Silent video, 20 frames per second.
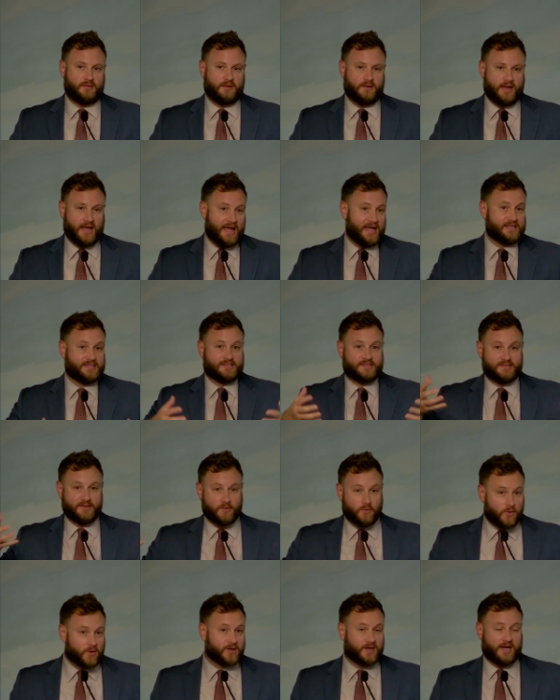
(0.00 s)
as an
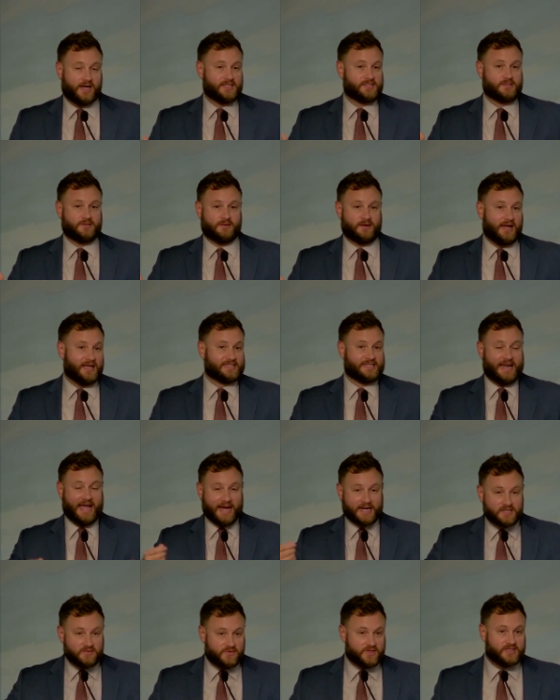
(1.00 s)
organizer, as an
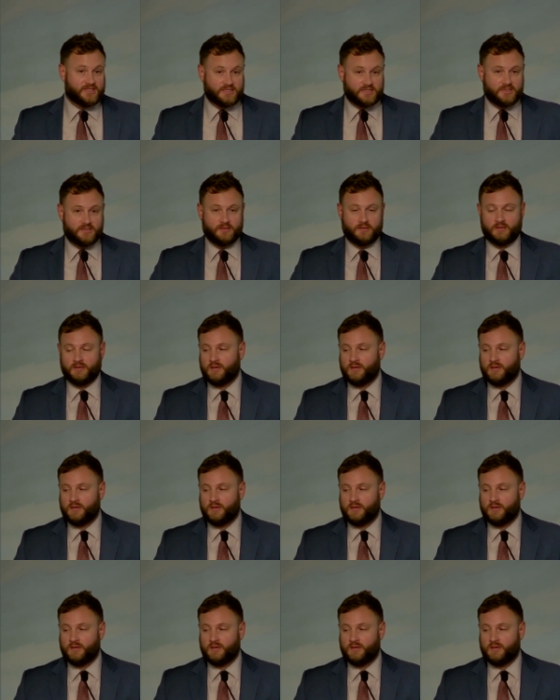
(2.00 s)
activist,